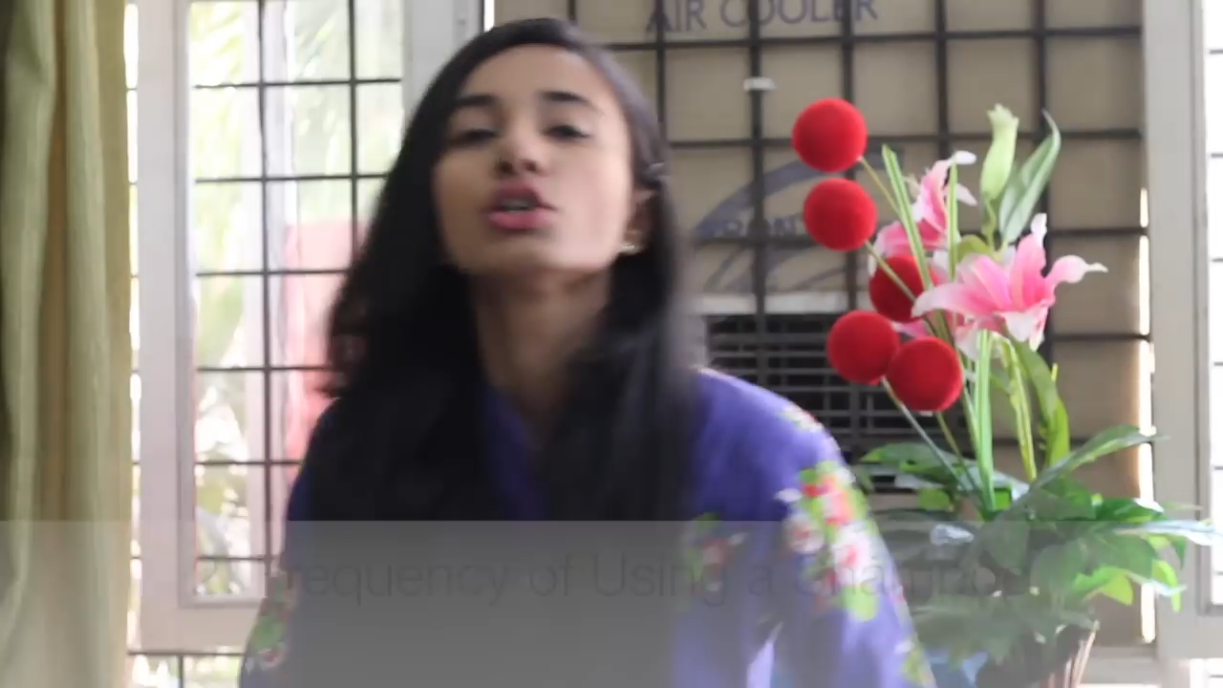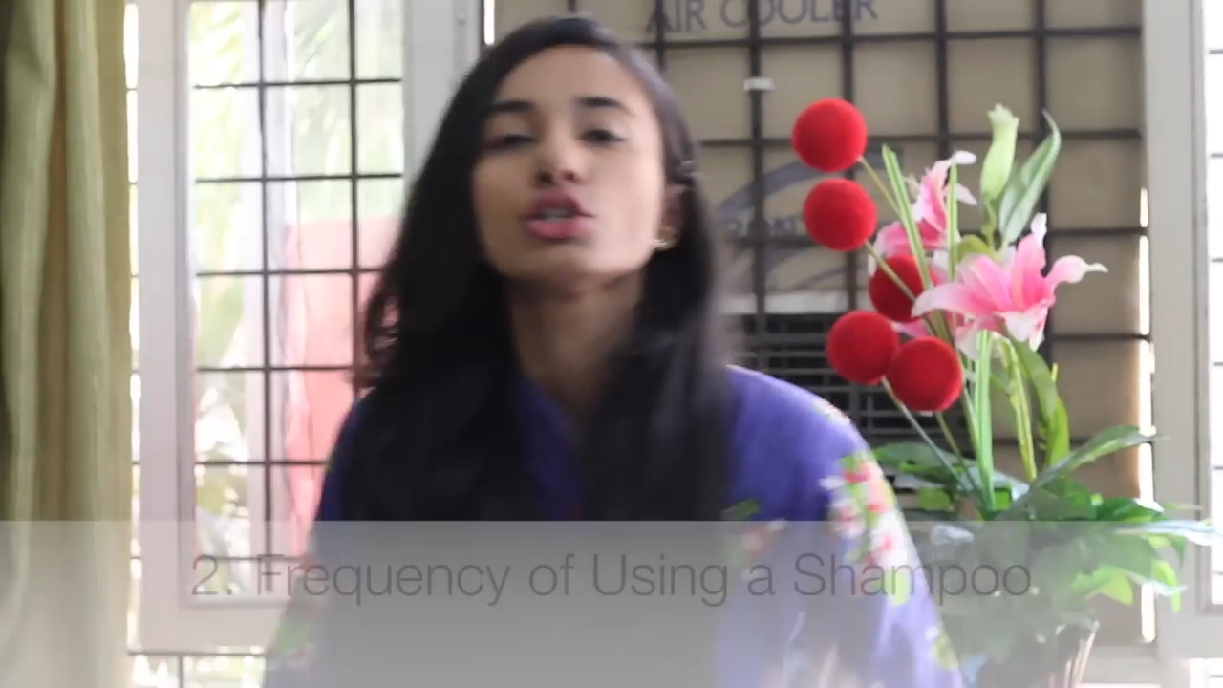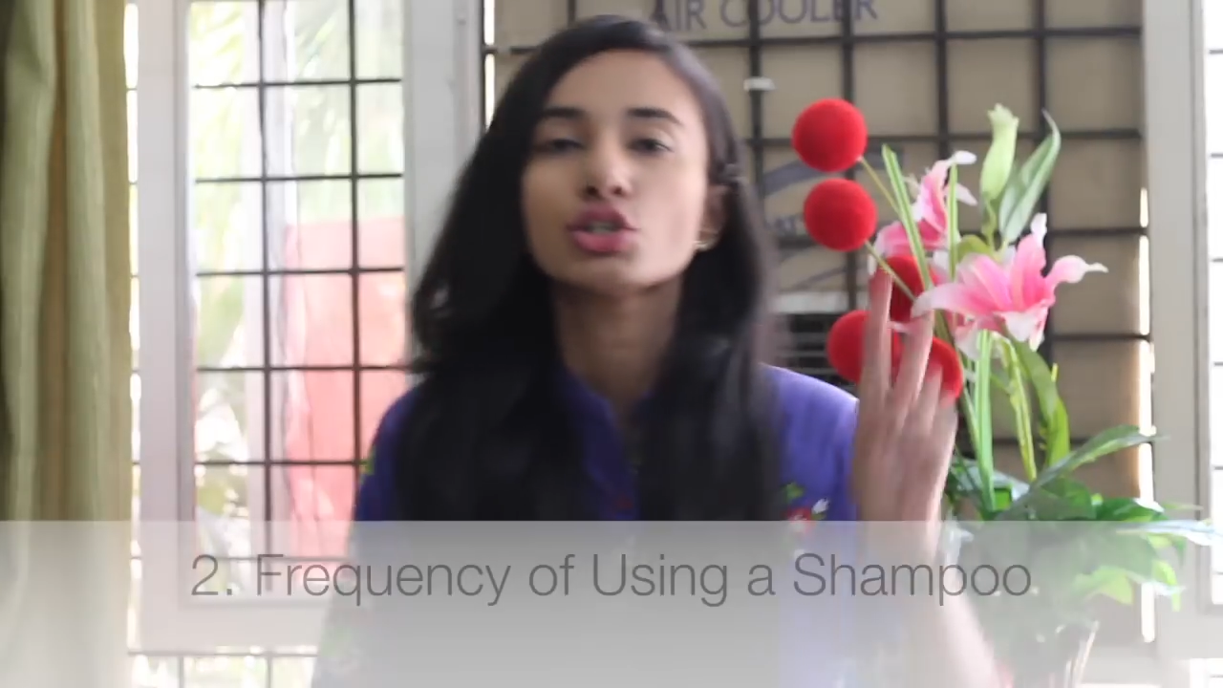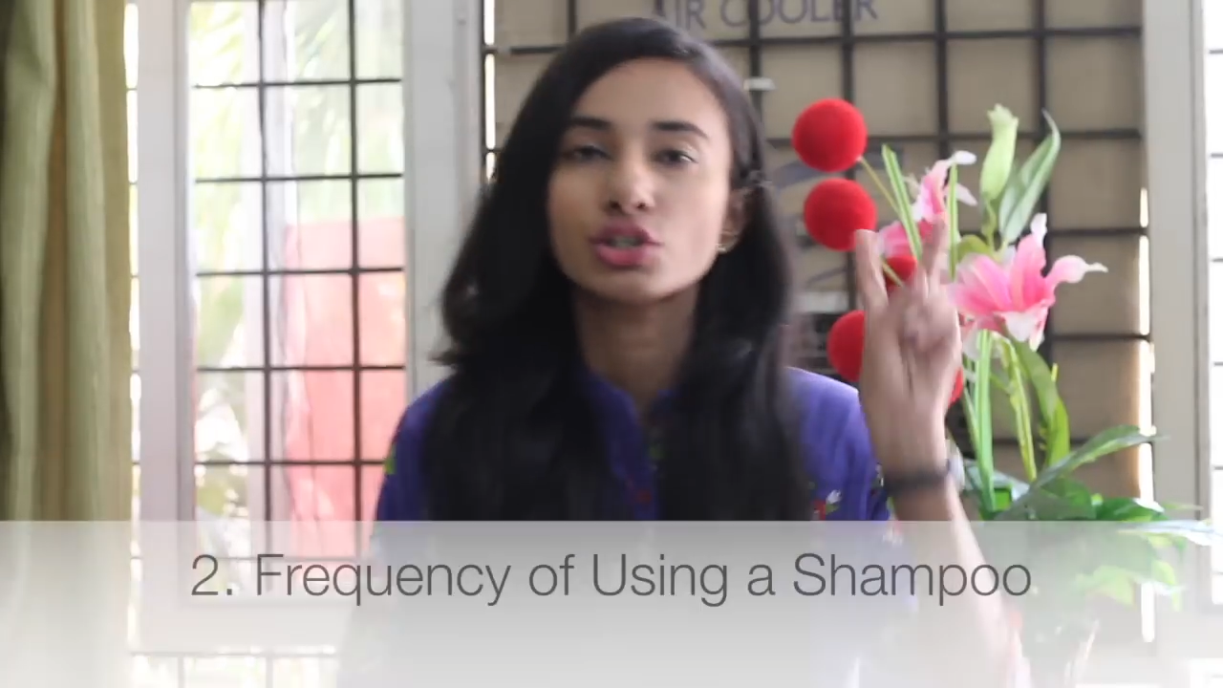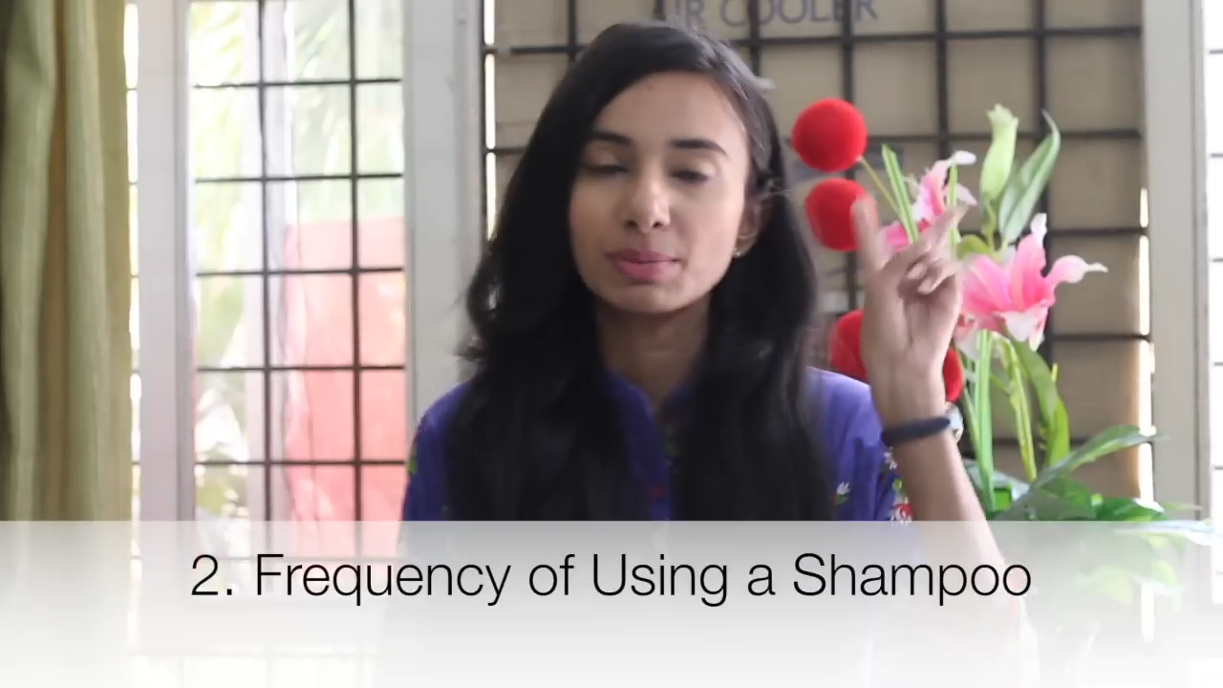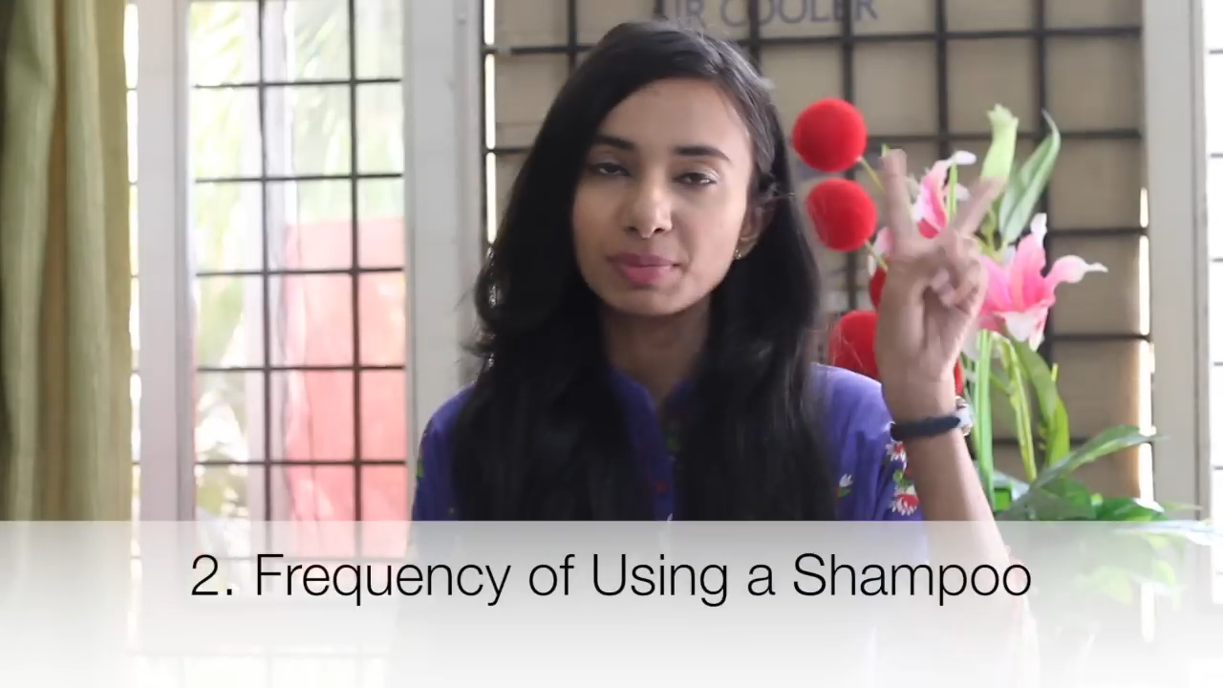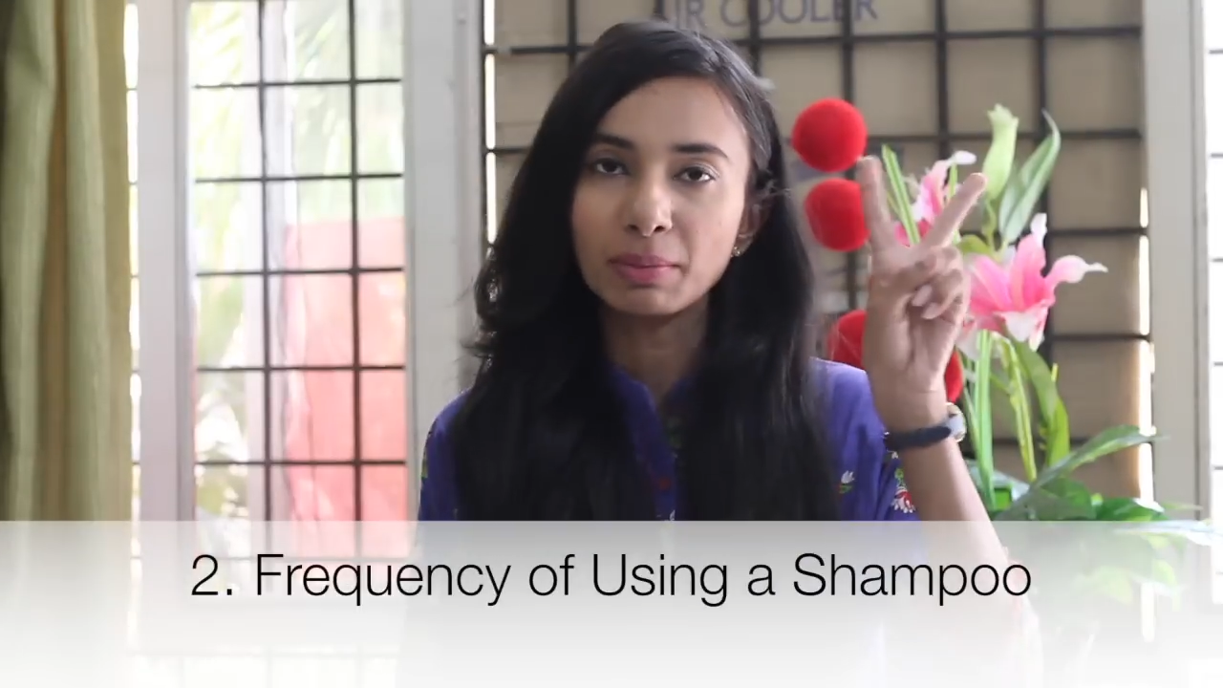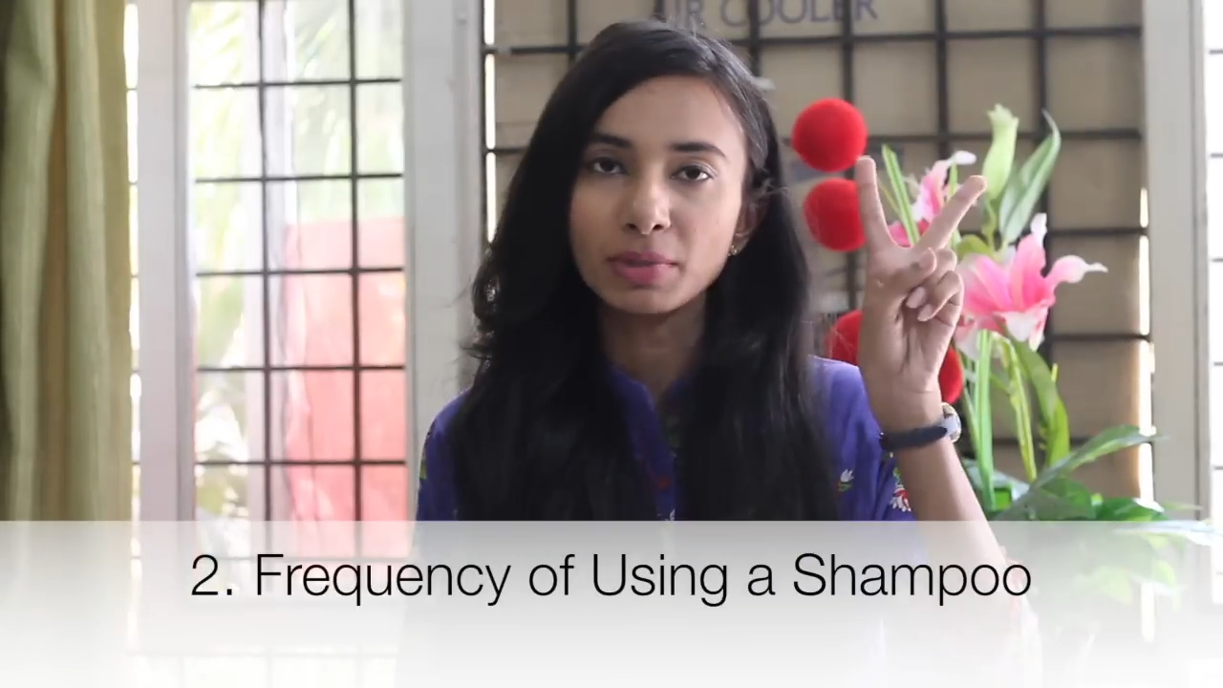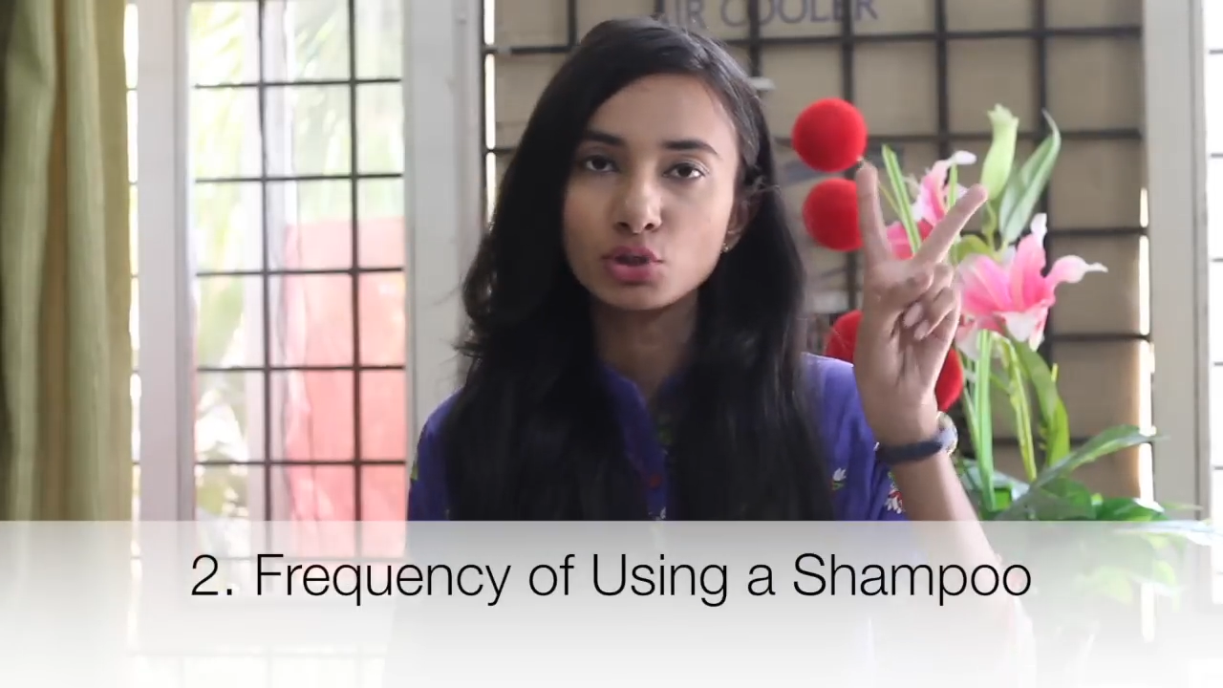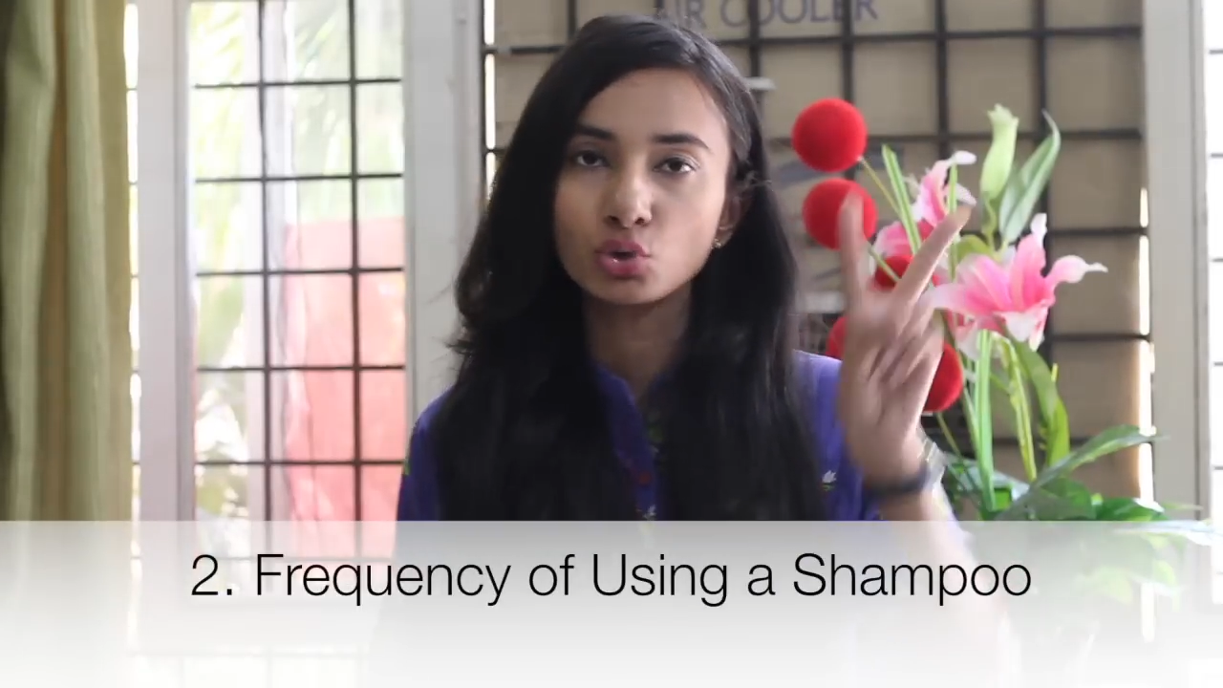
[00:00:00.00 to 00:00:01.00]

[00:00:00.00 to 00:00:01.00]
So tip number